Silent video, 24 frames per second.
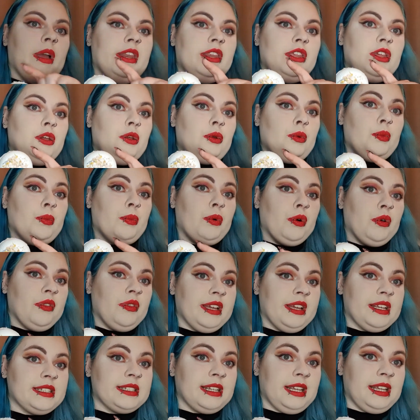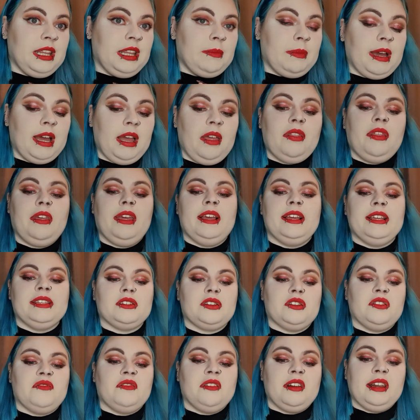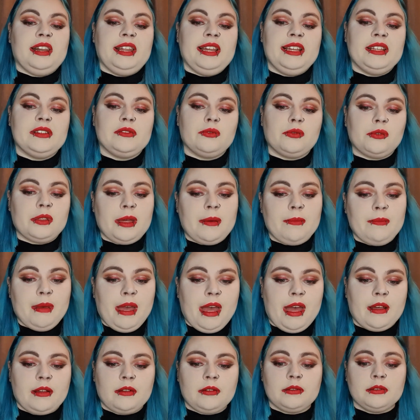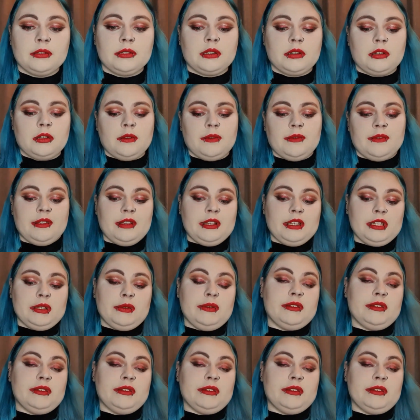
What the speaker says: you put this in the bath, it's going to release all them petals, so it's